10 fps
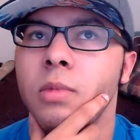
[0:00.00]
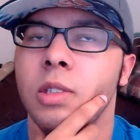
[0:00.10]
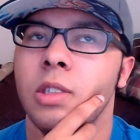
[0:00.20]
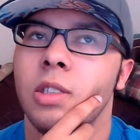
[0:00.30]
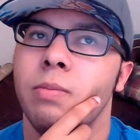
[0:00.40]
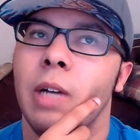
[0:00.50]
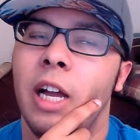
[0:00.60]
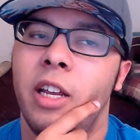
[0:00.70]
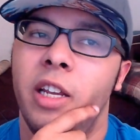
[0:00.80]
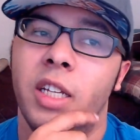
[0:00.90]

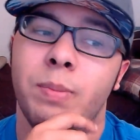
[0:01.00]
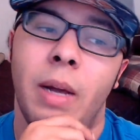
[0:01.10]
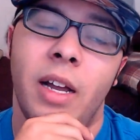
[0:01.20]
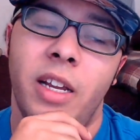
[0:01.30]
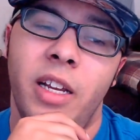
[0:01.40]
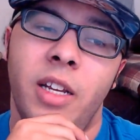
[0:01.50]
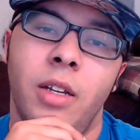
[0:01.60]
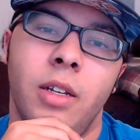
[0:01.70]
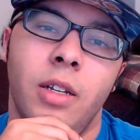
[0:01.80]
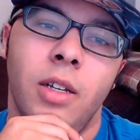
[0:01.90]
Baki is Baki.
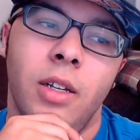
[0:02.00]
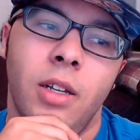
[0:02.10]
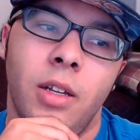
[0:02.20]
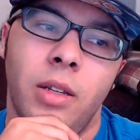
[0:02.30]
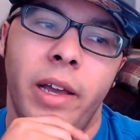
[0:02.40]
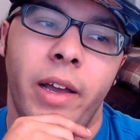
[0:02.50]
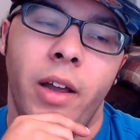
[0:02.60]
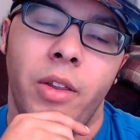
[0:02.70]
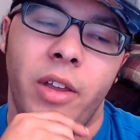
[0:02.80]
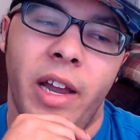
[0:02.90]
That
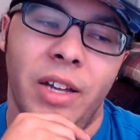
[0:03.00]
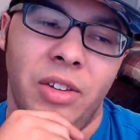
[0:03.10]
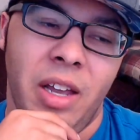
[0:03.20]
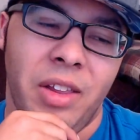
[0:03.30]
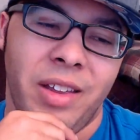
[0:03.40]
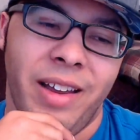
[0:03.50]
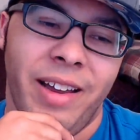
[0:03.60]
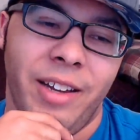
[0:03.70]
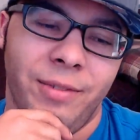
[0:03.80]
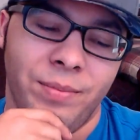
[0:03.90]
other guy is the other
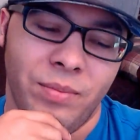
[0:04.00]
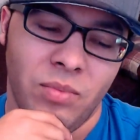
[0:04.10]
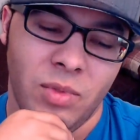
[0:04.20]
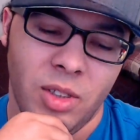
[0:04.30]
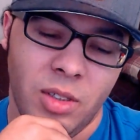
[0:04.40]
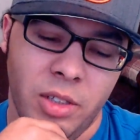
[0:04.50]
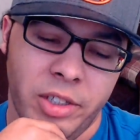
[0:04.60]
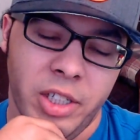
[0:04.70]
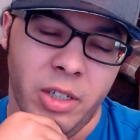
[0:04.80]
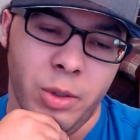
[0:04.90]
guy.
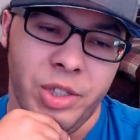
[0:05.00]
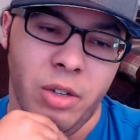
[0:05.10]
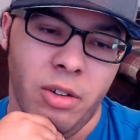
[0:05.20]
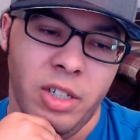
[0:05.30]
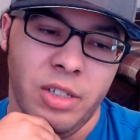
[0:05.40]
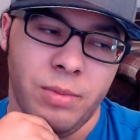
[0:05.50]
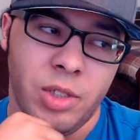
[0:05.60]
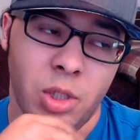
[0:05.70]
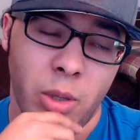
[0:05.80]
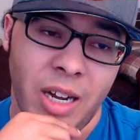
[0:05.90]
Ijiro was showing
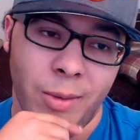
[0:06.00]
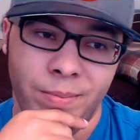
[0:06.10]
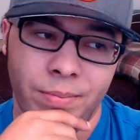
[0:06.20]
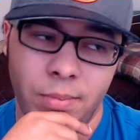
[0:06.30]
how